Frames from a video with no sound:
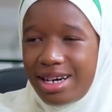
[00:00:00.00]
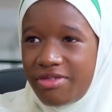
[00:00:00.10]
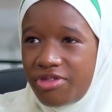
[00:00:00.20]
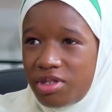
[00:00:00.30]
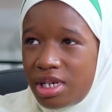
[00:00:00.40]
the
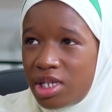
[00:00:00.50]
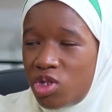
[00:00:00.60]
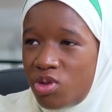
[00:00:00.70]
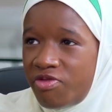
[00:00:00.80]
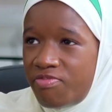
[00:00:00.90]
afternoon at
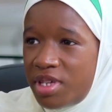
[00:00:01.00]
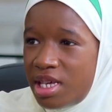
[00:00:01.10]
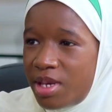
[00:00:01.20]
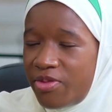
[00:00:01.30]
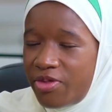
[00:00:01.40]
12
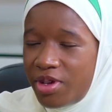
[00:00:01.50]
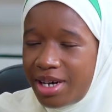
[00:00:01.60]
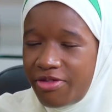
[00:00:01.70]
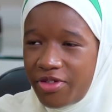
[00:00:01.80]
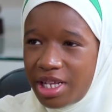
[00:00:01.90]
p.m. if you
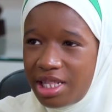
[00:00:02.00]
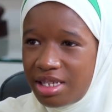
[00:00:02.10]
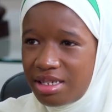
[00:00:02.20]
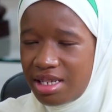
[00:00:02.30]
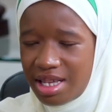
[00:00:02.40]
are
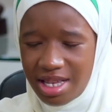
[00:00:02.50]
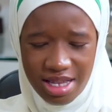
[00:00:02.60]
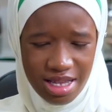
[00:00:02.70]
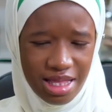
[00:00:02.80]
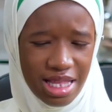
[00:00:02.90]
feeling
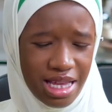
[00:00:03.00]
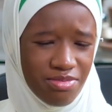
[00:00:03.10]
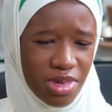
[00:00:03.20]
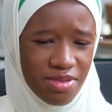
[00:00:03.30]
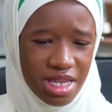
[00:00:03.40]

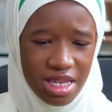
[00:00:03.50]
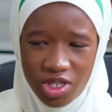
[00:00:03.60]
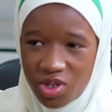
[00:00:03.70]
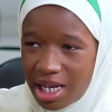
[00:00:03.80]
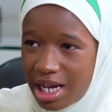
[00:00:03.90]
like maybe
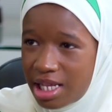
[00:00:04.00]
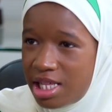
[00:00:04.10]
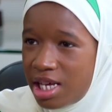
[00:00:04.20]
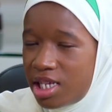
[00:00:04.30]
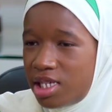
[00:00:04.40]
heat, you can
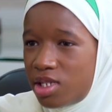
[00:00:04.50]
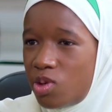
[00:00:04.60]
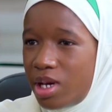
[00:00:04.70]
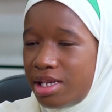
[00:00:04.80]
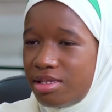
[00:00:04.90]
just
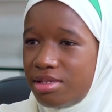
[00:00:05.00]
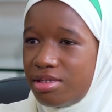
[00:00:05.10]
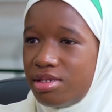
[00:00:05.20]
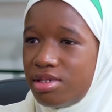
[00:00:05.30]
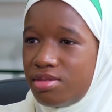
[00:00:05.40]
go
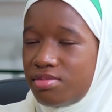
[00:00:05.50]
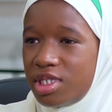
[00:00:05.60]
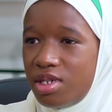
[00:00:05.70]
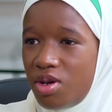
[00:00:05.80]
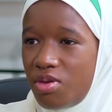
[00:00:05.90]
and
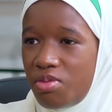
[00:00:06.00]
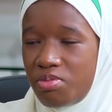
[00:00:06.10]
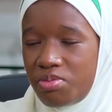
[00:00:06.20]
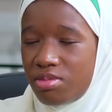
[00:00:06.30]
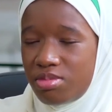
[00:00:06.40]

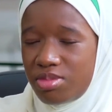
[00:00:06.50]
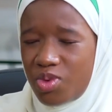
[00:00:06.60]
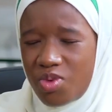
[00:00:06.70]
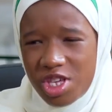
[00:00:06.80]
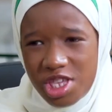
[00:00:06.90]

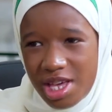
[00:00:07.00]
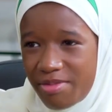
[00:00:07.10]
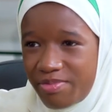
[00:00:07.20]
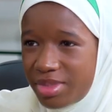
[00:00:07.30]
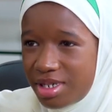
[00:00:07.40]
wash
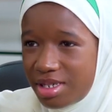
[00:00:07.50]
up.